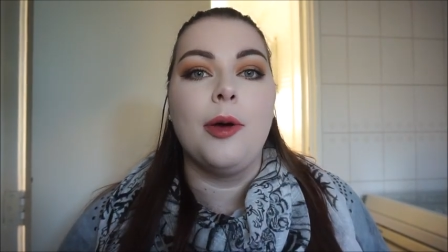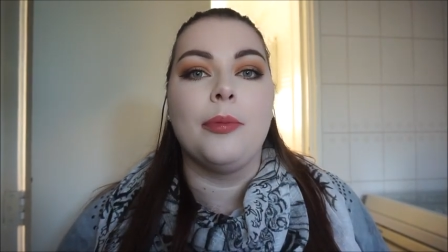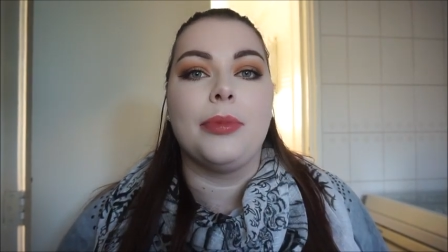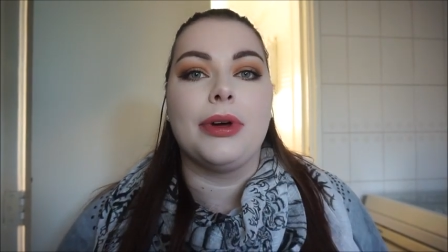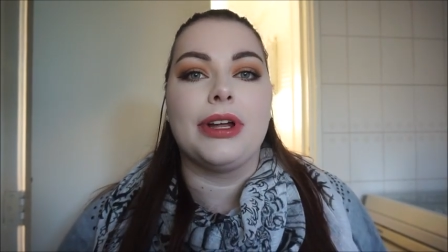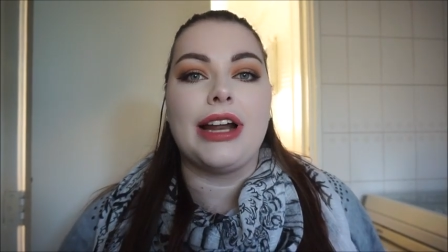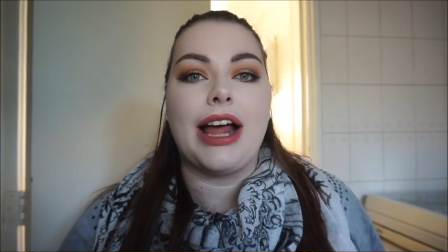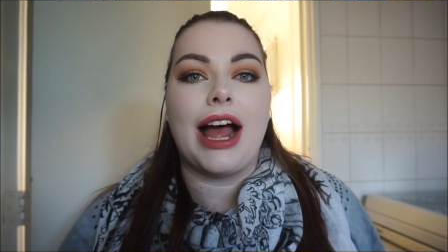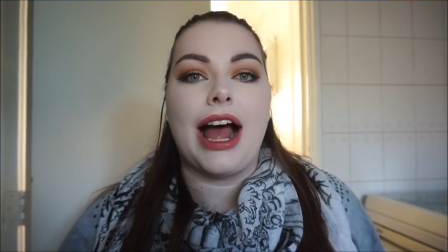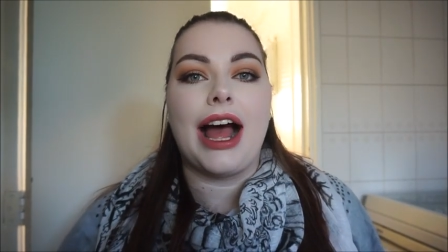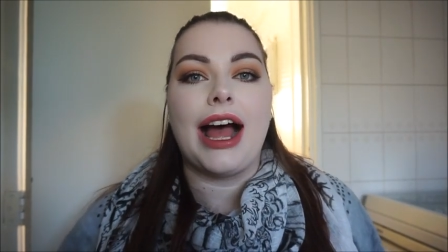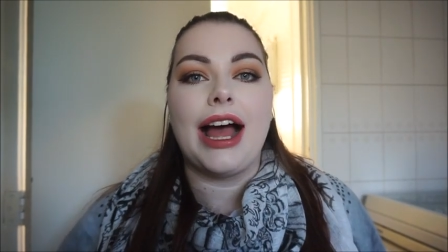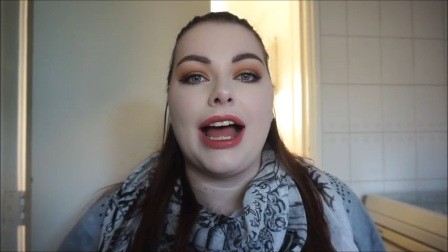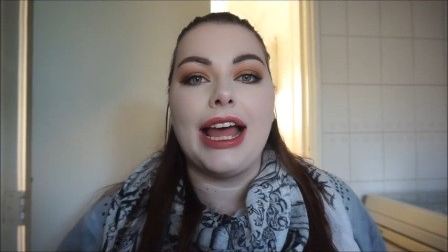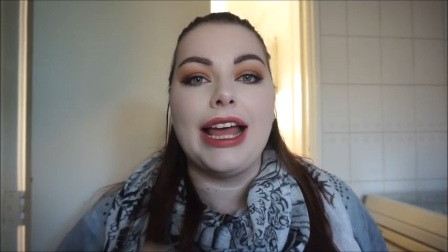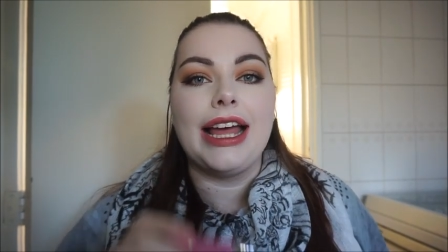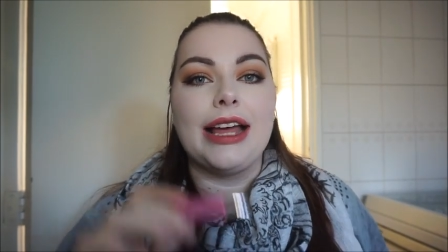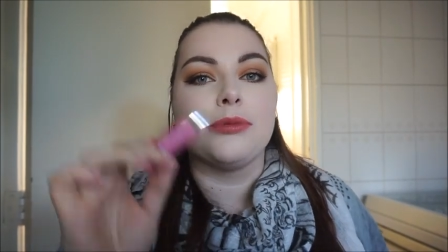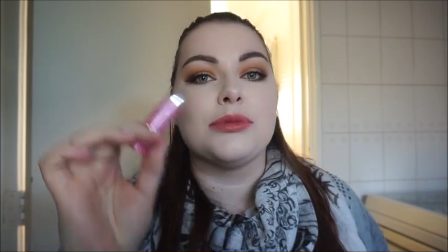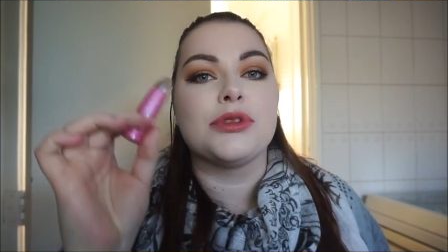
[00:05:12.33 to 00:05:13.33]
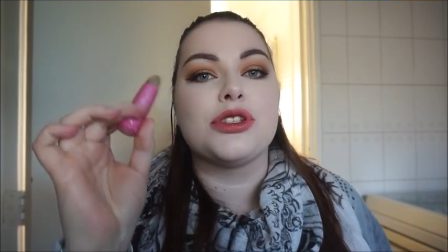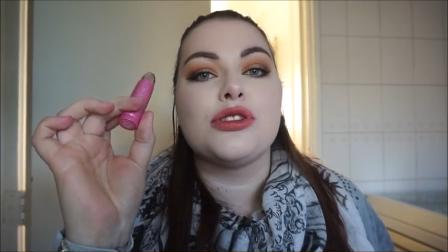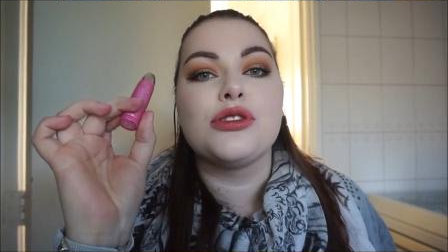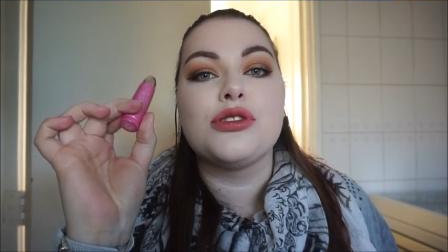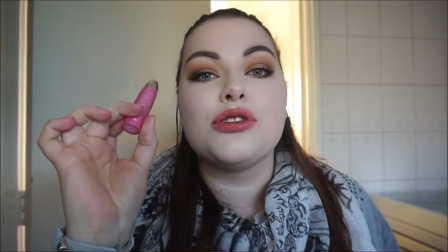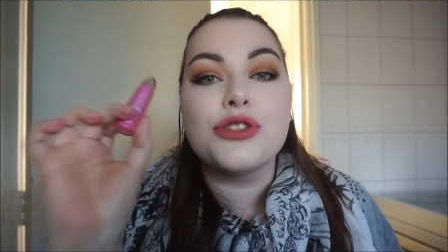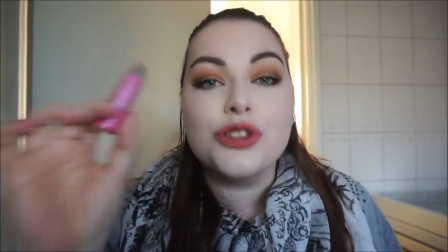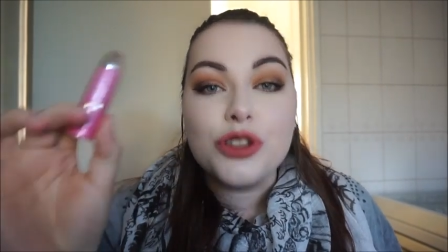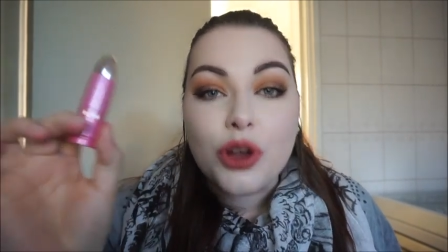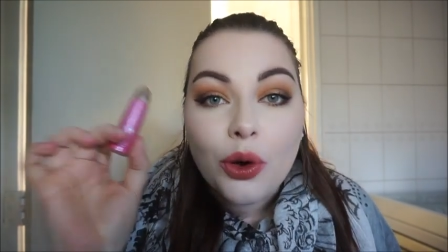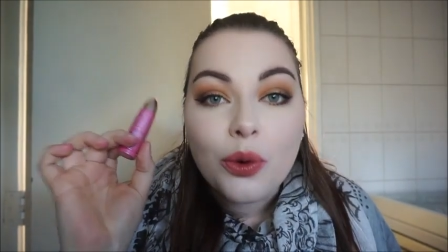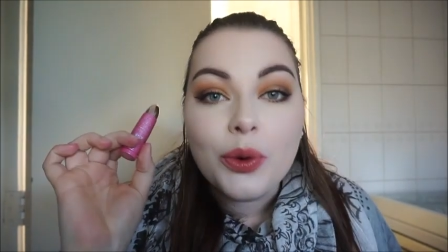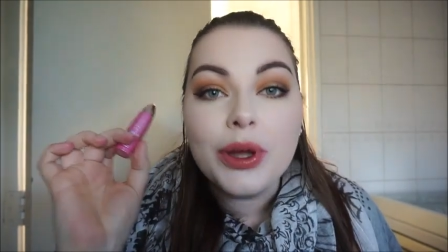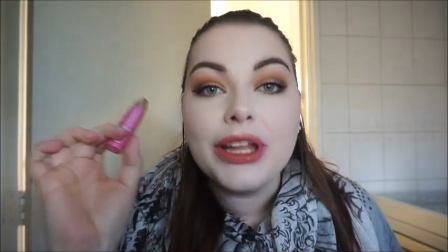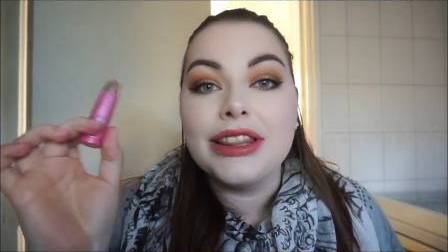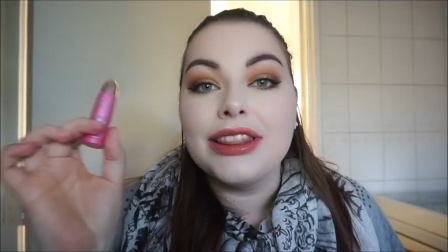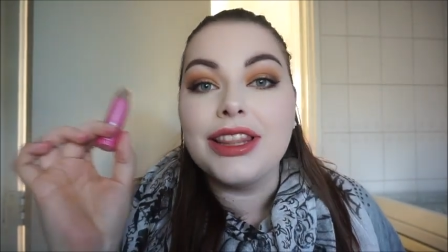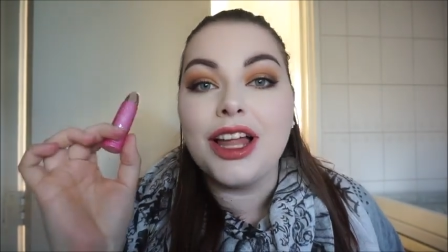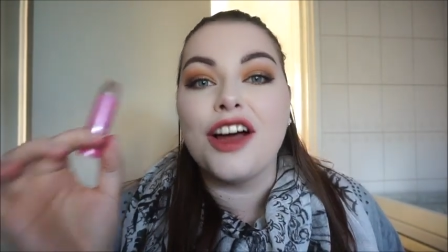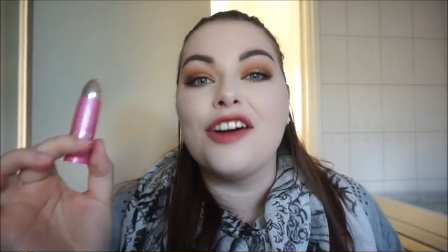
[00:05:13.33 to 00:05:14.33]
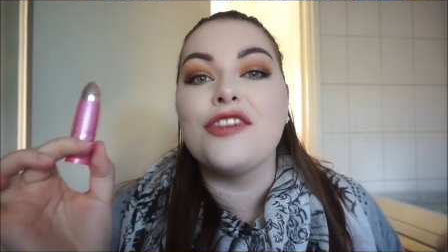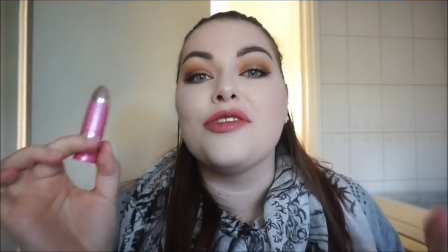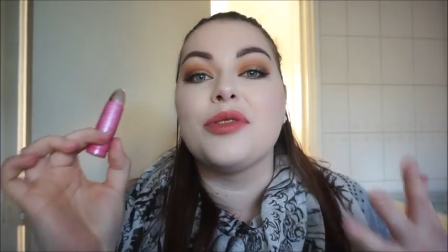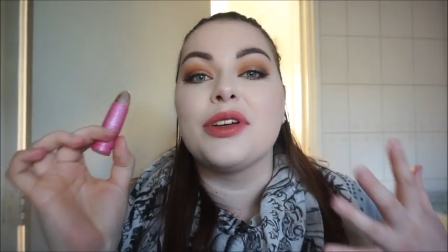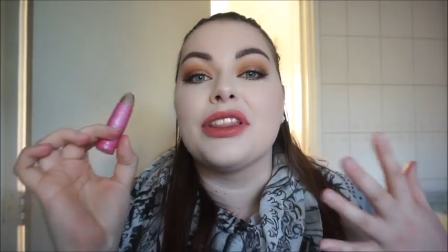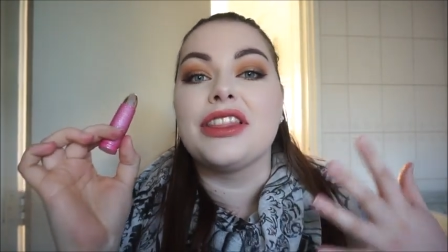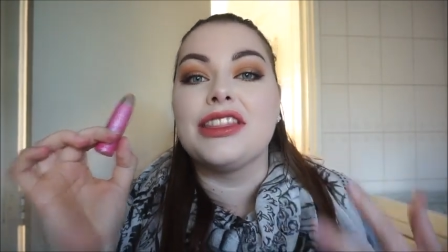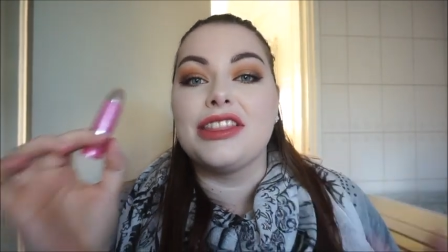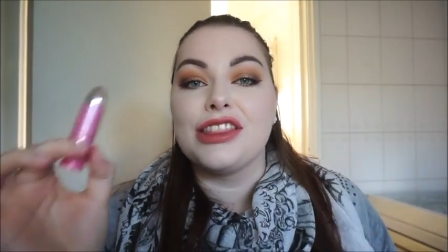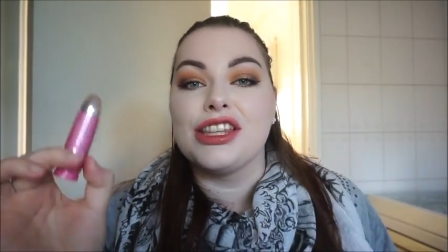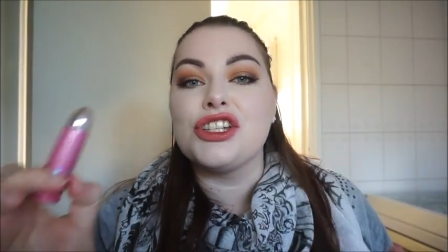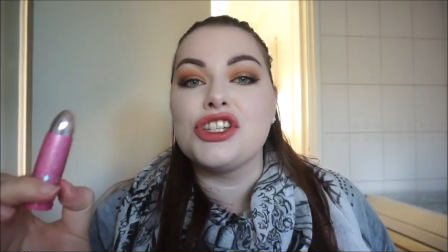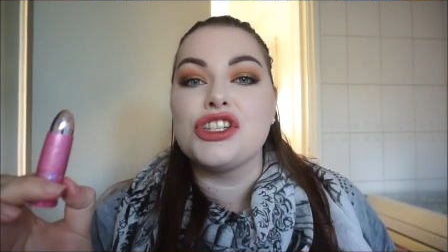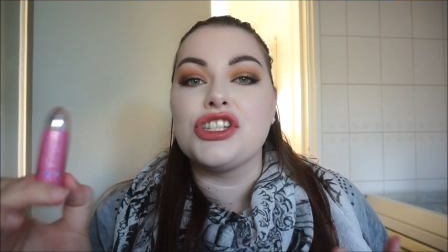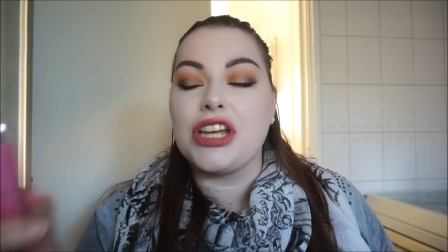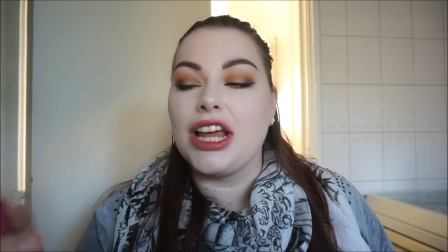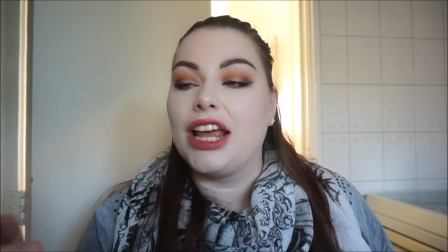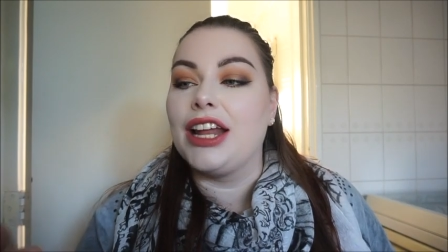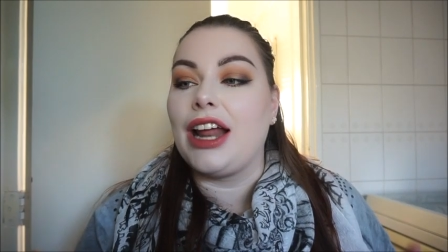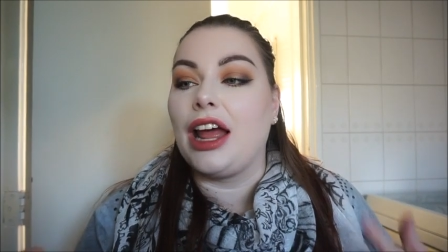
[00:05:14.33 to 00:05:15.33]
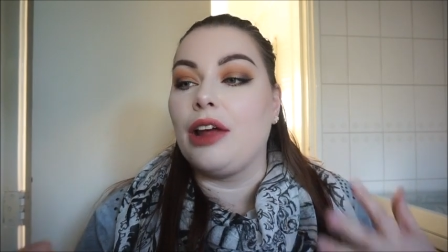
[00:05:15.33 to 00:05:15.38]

But I am so in love with this shade.